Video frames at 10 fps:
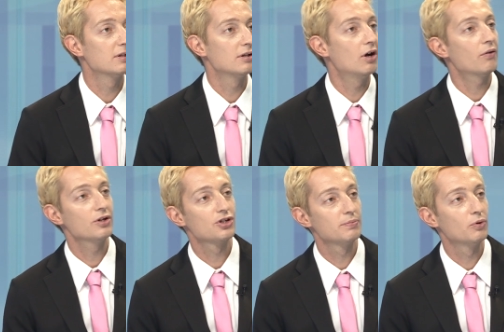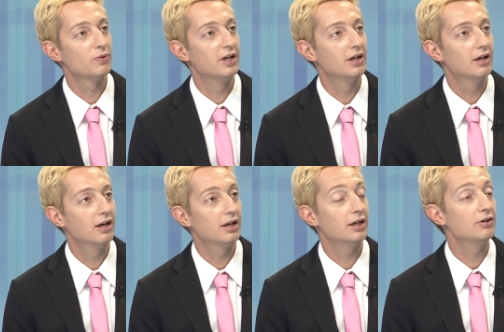there's the orange smoothie,
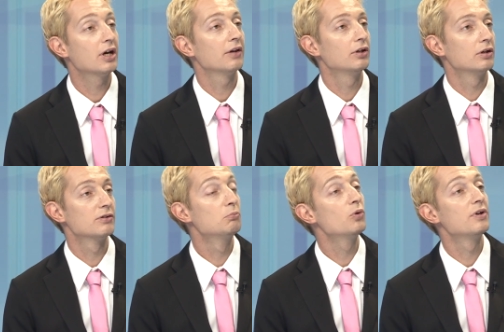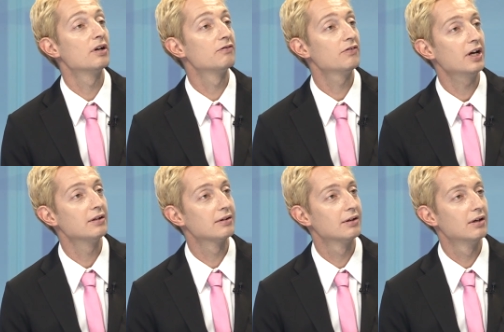and then you got the smoothie of
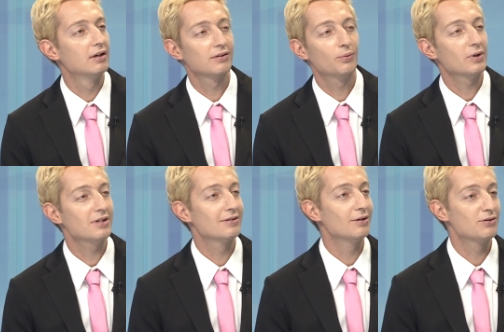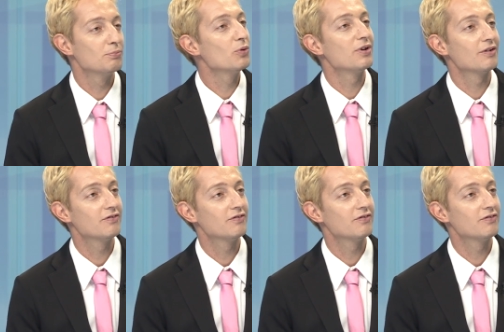faith. So what is the smoothie of